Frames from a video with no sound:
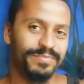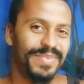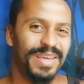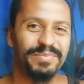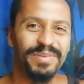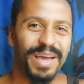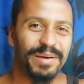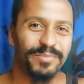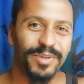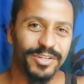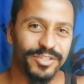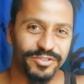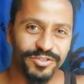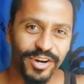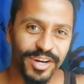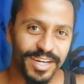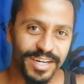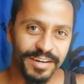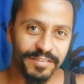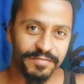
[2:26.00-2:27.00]
maybe I'm not
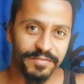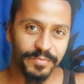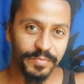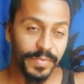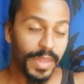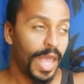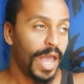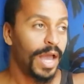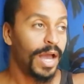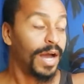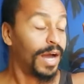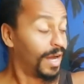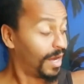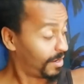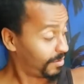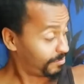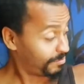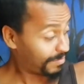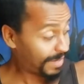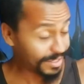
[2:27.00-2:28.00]
strong enough.
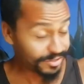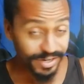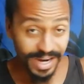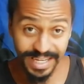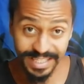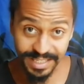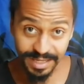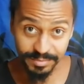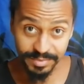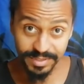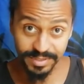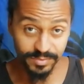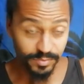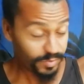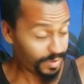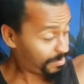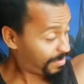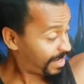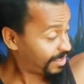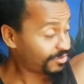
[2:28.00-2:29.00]
My triceps,
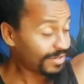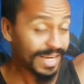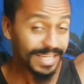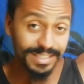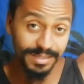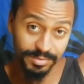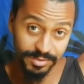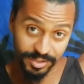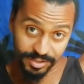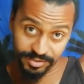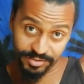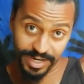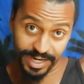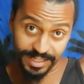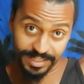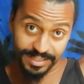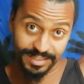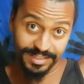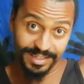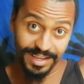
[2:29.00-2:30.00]
will my triceps
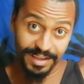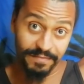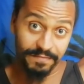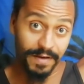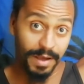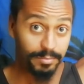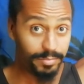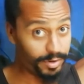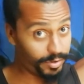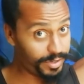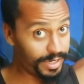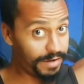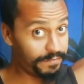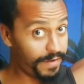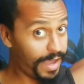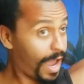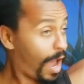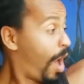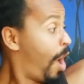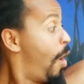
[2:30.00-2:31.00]
contract if I blow enough
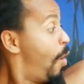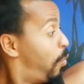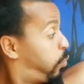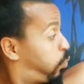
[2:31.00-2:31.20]
air?